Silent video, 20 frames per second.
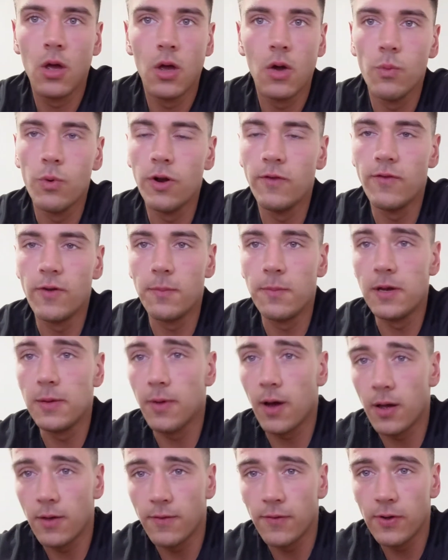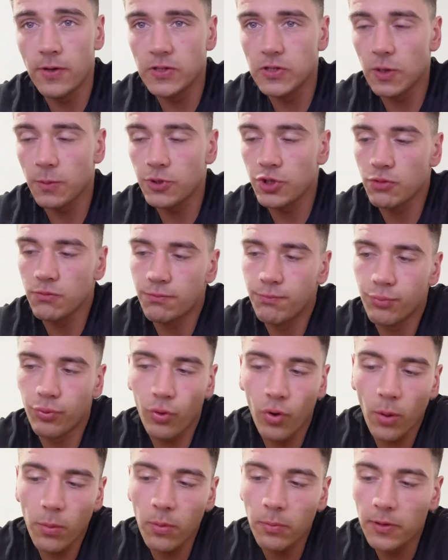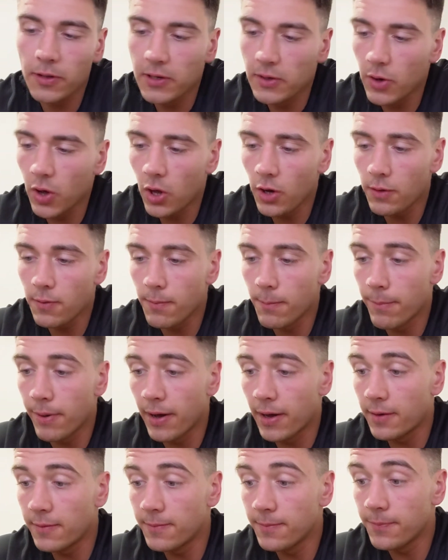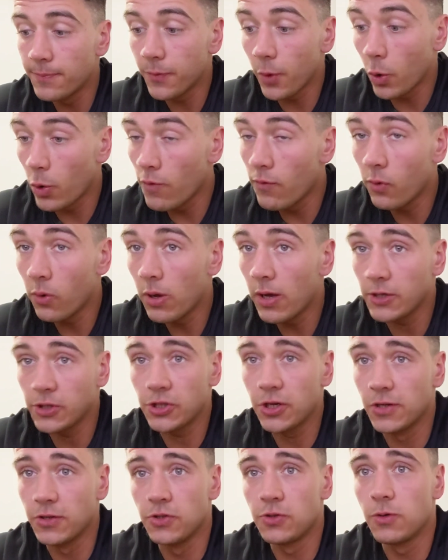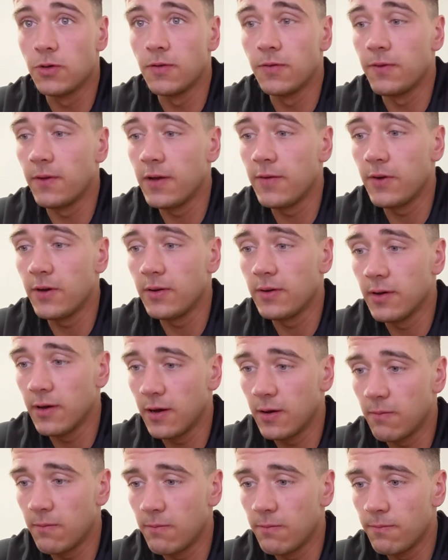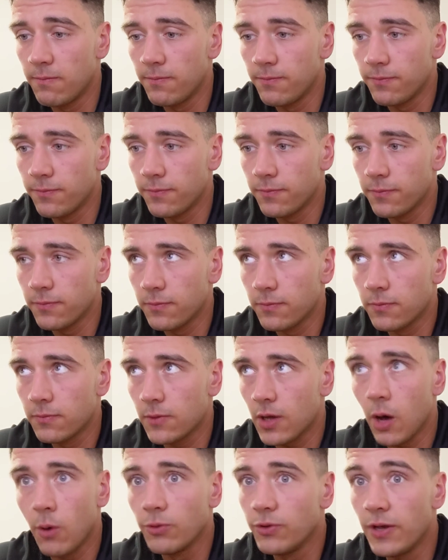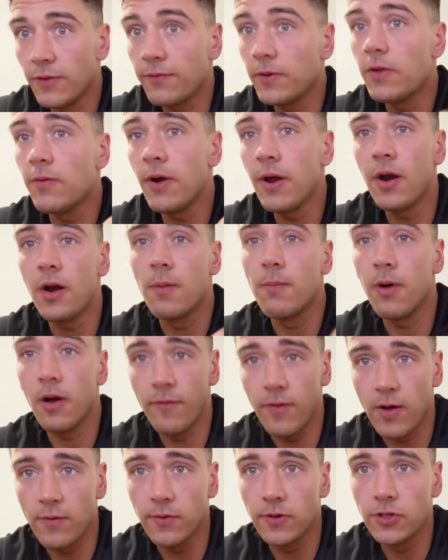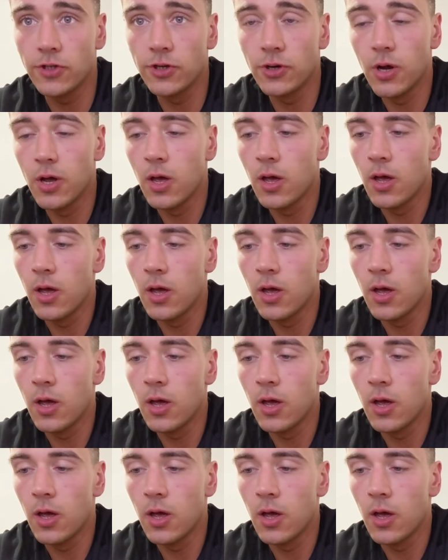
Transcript: would have been my first option, probably not, but overall I actually enjoy the flavor. I would definitely rate it above average.